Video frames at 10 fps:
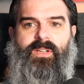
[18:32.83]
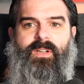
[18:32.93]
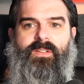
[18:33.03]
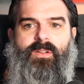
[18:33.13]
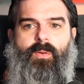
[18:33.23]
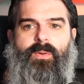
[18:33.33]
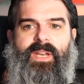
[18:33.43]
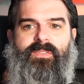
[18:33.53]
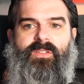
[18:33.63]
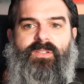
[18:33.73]
So what we'd
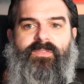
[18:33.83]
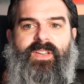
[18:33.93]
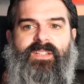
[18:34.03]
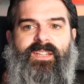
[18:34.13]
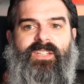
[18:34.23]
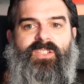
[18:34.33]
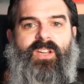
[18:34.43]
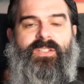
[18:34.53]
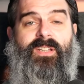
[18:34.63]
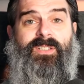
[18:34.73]
have to do to fix it is
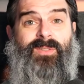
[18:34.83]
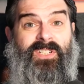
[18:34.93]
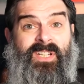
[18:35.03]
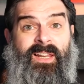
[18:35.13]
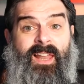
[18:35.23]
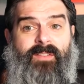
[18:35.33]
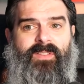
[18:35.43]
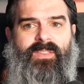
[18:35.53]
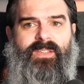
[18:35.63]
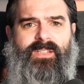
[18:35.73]
change that to actually 11
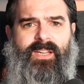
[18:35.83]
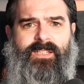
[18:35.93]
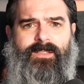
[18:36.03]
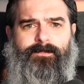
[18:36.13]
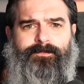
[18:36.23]
in this case.